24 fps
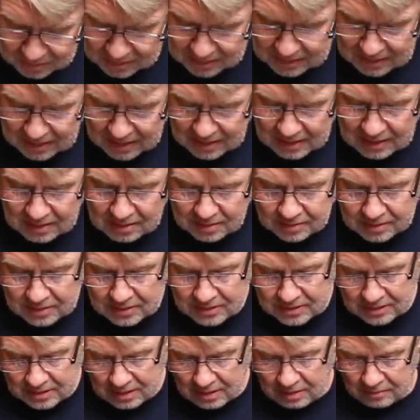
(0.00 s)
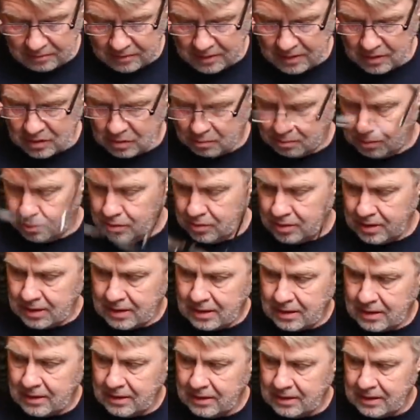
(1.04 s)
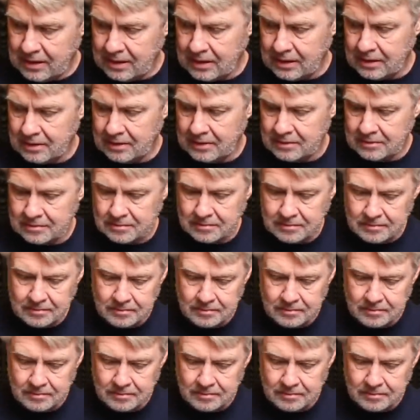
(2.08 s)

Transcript: decay on this stuff is pretty clean,